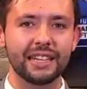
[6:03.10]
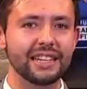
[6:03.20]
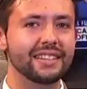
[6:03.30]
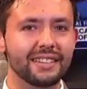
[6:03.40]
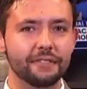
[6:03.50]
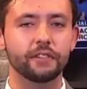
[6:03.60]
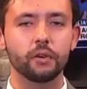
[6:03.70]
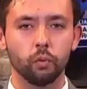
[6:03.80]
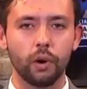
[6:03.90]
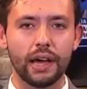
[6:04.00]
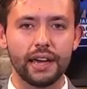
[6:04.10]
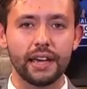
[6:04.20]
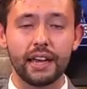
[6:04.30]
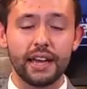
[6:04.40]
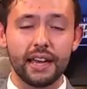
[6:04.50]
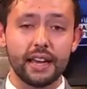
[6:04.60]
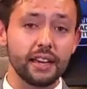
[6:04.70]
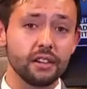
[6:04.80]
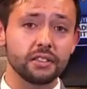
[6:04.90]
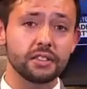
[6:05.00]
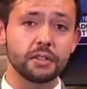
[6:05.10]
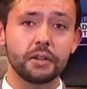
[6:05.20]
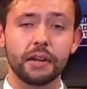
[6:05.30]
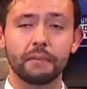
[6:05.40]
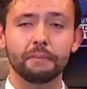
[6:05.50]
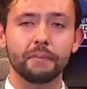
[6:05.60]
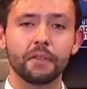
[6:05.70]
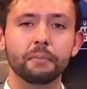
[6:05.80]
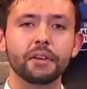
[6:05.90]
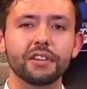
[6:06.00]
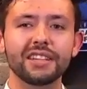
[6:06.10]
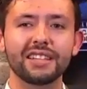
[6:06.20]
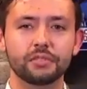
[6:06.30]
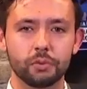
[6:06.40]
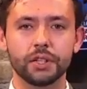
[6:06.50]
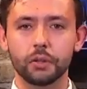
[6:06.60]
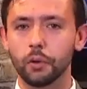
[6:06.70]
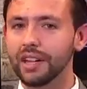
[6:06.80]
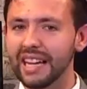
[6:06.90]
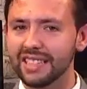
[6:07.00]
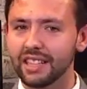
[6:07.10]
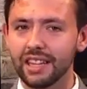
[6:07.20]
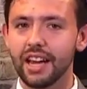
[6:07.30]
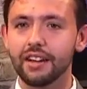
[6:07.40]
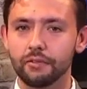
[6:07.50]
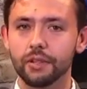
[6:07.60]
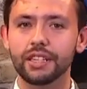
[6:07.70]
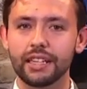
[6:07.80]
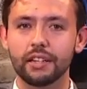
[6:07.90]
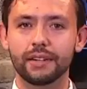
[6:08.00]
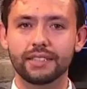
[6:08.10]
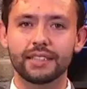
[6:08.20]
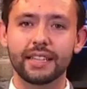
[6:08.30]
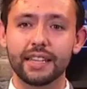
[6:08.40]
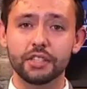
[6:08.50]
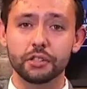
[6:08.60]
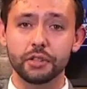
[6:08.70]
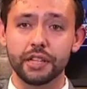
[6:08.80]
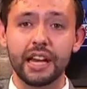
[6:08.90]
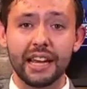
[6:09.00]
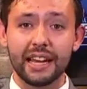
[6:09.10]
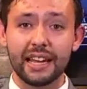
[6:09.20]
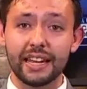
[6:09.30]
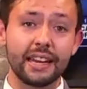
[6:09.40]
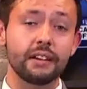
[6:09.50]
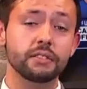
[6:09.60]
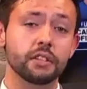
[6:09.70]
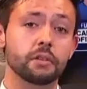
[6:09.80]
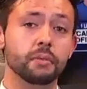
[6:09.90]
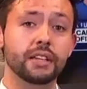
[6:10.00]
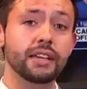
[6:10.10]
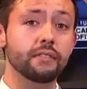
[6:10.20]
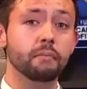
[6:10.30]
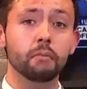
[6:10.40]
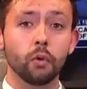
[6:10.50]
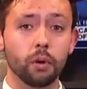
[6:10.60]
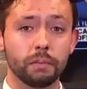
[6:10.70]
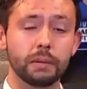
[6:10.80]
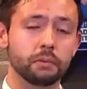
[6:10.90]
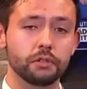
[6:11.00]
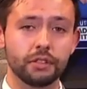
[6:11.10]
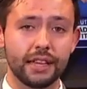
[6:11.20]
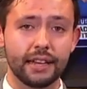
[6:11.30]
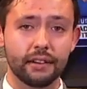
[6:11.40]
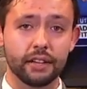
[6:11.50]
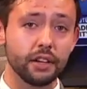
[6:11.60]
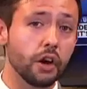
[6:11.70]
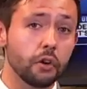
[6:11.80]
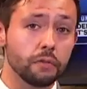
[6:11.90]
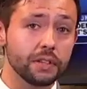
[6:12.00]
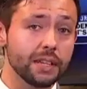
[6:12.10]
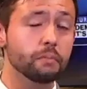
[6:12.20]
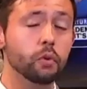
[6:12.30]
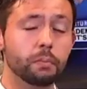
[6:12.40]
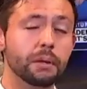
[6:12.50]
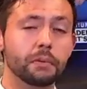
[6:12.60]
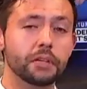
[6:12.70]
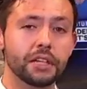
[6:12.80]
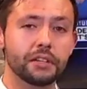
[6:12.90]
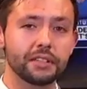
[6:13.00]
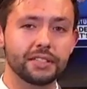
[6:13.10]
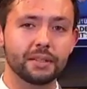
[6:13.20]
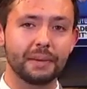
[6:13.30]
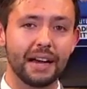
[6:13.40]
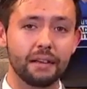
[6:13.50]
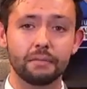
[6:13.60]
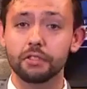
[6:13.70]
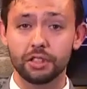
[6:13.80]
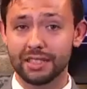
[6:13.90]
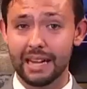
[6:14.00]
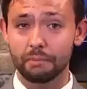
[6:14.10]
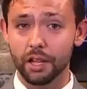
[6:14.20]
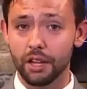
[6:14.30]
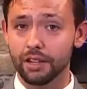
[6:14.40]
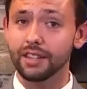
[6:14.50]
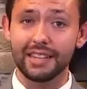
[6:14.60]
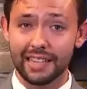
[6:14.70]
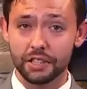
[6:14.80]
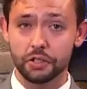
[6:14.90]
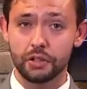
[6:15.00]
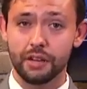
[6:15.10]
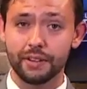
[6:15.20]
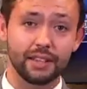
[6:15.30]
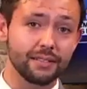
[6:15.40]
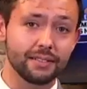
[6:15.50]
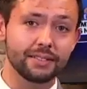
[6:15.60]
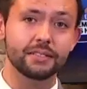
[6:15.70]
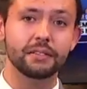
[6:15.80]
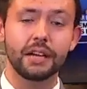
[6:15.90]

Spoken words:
in a different way. And also, you know, the building is really cool. It has a lot of really interesting history, and now it's going to bring even more people to that area and hopefully get more people curious about just that block, the history of it, and also